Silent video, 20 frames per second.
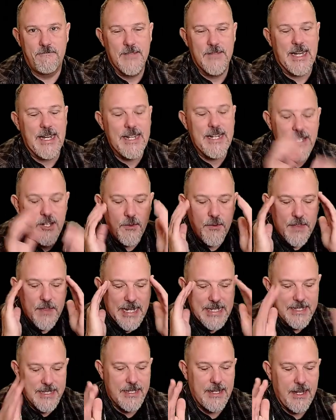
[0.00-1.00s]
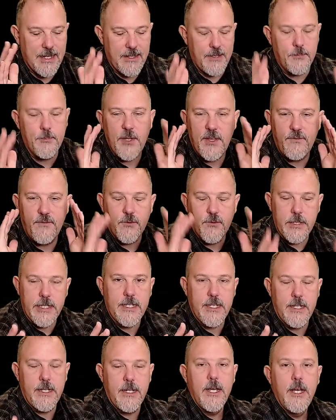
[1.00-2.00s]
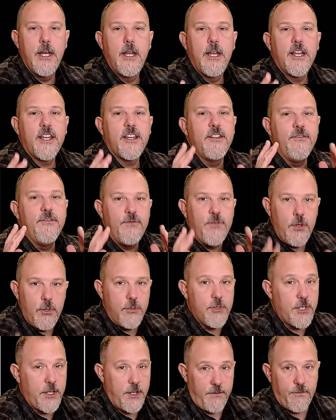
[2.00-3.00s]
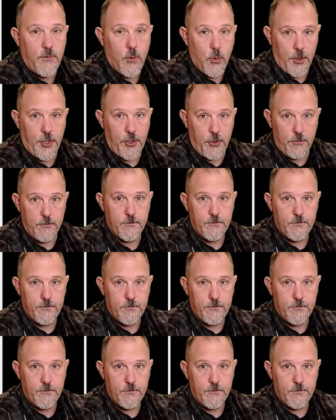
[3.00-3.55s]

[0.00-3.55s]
I know that's got to be freaking confusing for you,